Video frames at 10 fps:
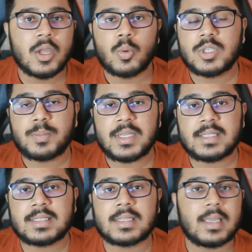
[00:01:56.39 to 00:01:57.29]
which
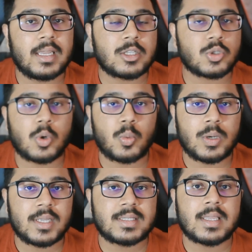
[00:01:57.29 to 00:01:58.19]
means, in his own
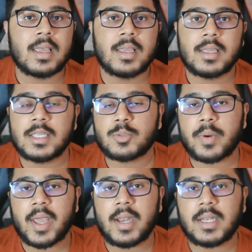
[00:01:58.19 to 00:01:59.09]
words, his
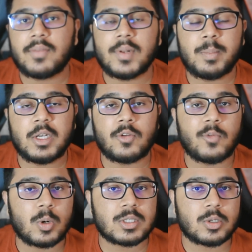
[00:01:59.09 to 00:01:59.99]
priority will be to
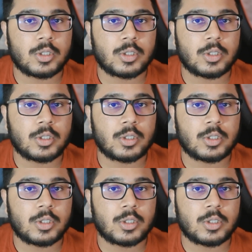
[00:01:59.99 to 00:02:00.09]
focus on